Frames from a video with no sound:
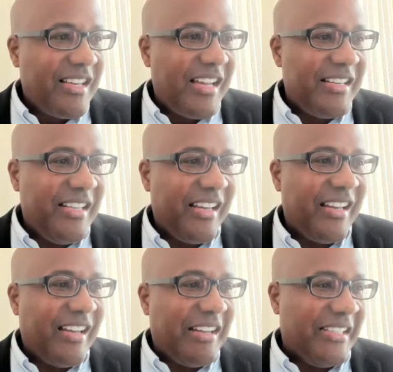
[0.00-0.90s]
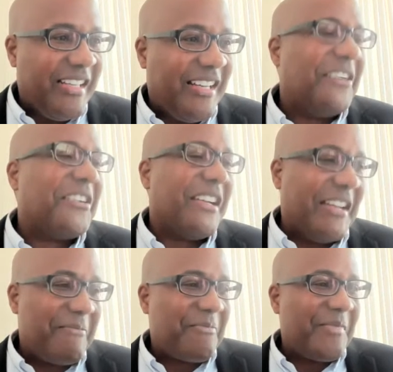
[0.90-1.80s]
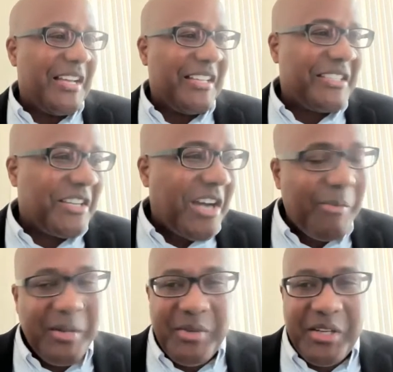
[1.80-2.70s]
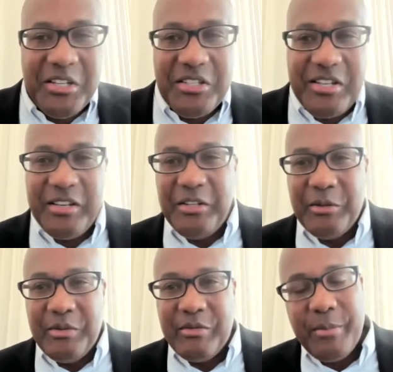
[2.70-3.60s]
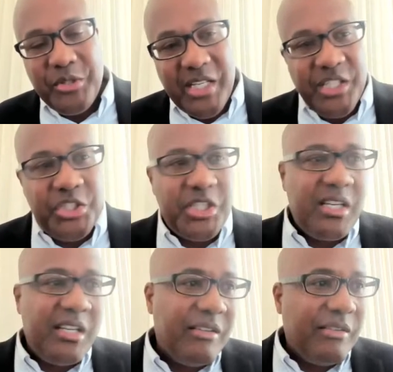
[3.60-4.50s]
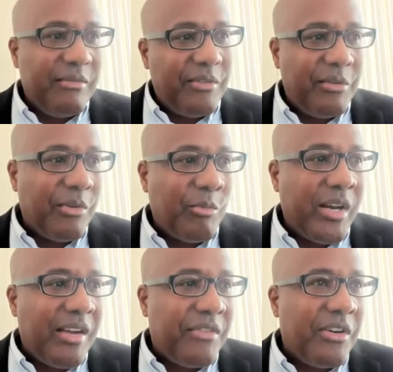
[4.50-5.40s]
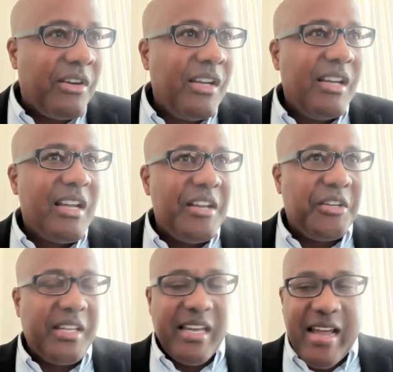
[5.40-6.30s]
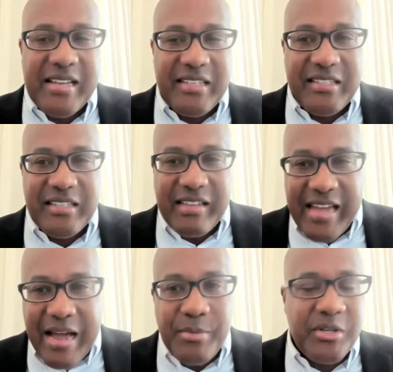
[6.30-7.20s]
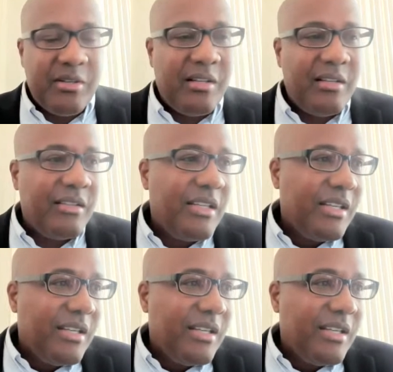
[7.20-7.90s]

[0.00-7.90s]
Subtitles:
And okay, yeah, that's a common, because the reputation and whatever, and you can get access to the capital.